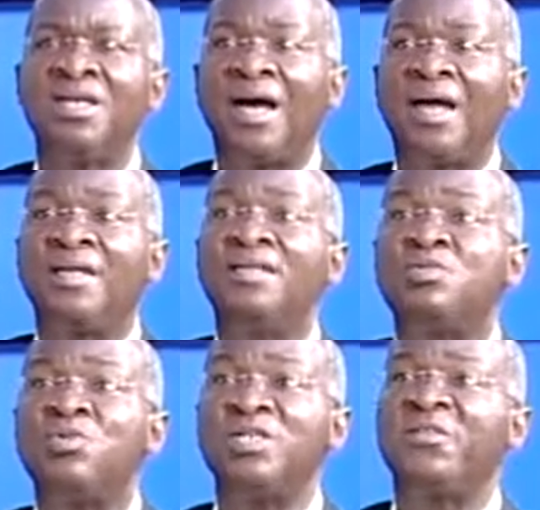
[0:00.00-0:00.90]
at least
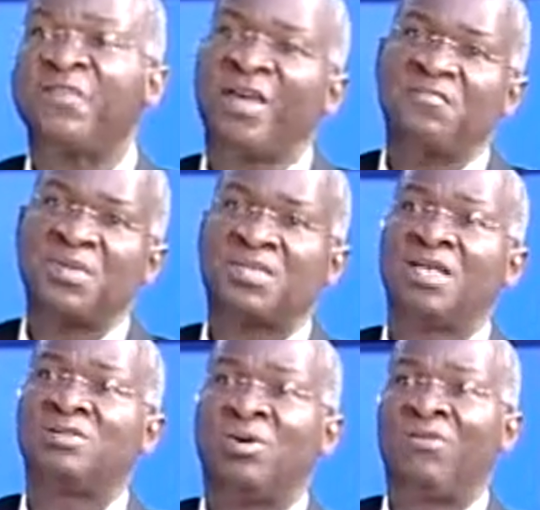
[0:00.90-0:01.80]

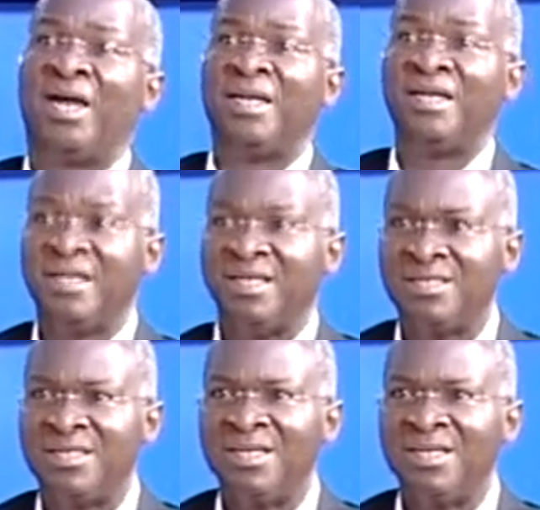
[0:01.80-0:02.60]
25% of our needs,